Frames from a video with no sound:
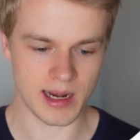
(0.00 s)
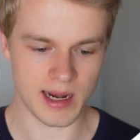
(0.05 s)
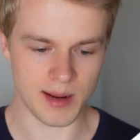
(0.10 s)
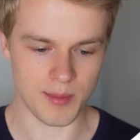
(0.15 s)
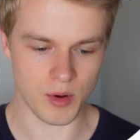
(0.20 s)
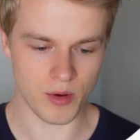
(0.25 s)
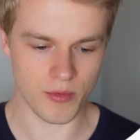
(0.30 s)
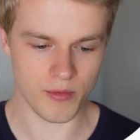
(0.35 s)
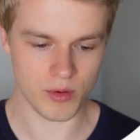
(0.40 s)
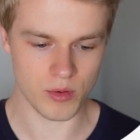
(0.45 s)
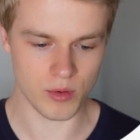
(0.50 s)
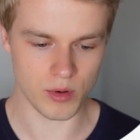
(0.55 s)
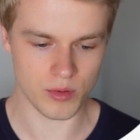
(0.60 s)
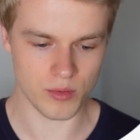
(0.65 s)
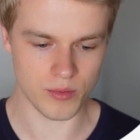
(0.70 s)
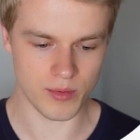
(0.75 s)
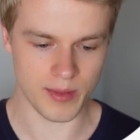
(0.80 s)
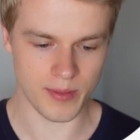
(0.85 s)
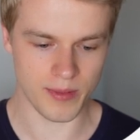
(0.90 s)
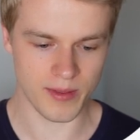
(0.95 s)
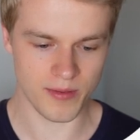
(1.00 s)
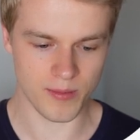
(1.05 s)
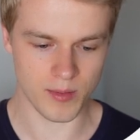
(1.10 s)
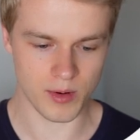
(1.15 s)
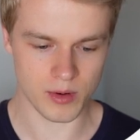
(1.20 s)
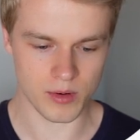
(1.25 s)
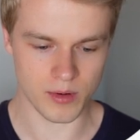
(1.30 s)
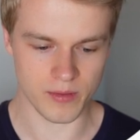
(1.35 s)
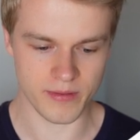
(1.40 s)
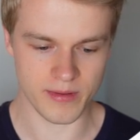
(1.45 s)
and I'm also going to run this
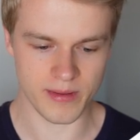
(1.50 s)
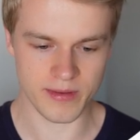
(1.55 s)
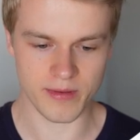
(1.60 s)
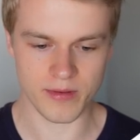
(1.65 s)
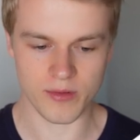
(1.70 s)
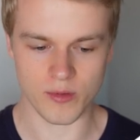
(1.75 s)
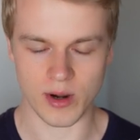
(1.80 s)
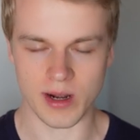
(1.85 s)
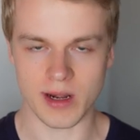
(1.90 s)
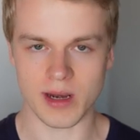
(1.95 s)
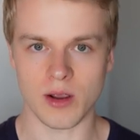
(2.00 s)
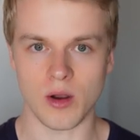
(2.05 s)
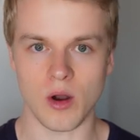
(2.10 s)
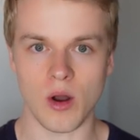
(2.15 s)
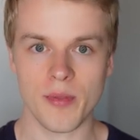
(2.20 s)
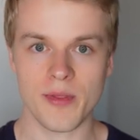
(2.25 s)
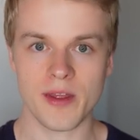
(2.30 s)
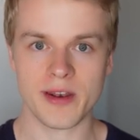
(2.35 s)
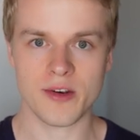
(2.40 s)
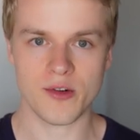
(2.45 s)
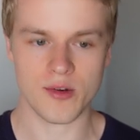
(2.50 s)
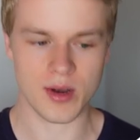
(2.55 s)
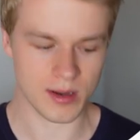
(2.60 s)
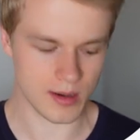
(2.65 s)
one because this is running on the